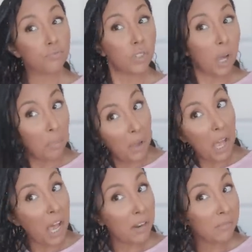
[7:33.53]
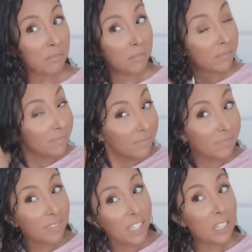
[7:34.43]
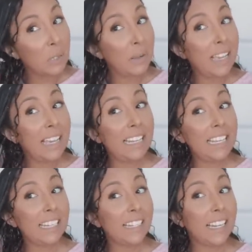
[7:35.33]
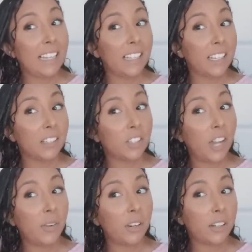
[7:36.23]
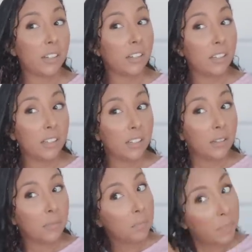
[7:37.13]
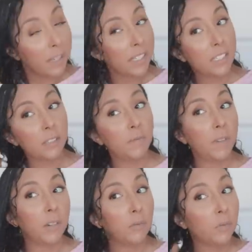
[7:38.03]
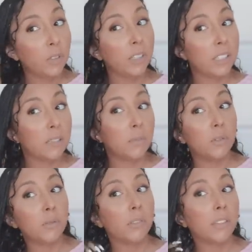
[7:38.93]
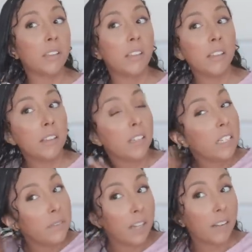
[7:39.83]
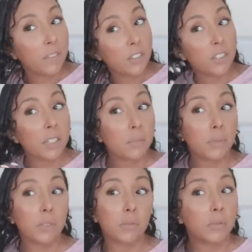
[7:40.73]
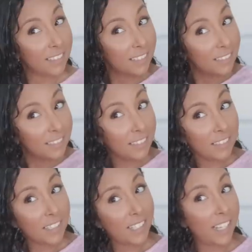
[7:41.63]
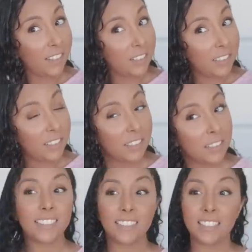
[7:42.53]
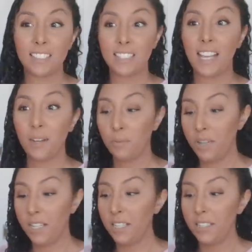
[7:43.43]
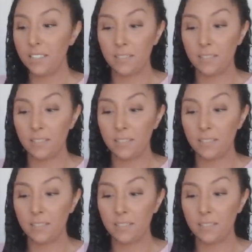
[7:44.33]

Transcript: Not bad. Didn't do any detangling in the shower but it still felt really smooth even after shampoo. Detangled. Side one.